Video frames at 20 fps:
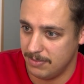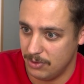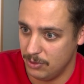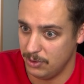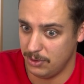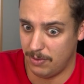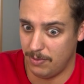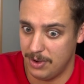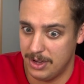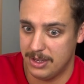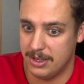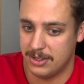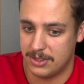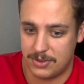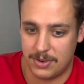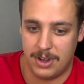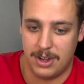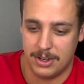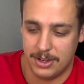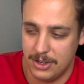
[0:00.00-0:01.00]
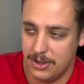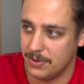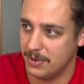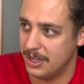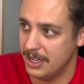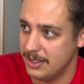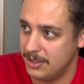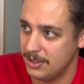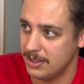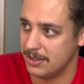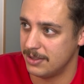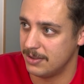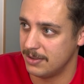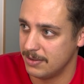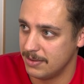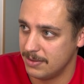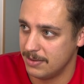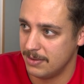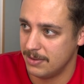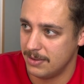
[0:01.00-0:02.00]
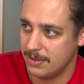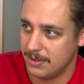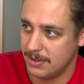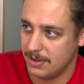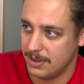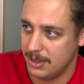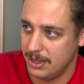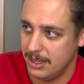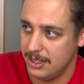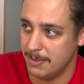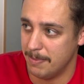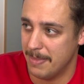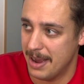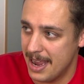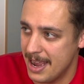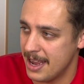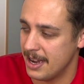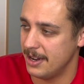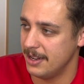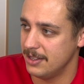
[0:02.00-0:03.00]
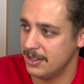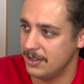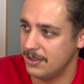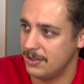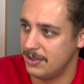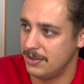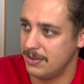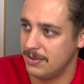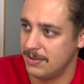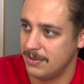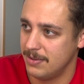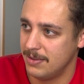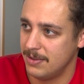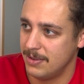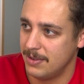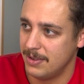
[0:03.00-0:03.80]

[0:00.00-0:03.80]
Who's a really strong dude. He's a man. He's a dog.